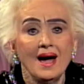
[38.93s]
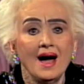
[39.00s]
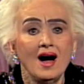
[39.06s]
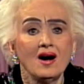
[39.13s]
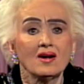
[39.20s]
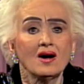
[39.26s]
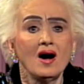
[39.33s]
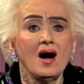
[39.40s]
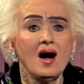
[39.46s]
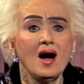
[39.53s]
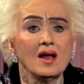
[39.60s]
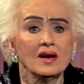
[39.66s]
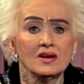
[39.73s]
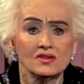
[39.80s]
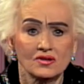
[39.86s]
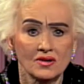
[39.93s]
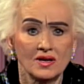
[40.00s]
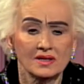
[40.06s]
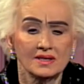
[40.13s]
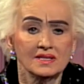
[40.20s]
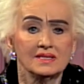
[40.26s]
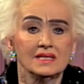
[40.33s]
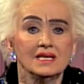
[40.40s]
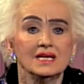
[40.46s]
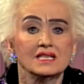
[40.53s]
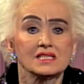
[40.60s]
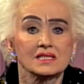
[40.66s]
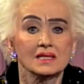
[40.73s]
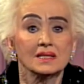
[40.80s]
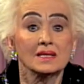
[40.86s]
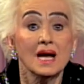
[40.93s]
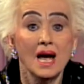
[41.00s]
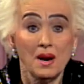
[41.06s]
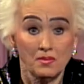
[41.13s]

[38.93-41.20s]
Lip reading: alcohol and drug addiction,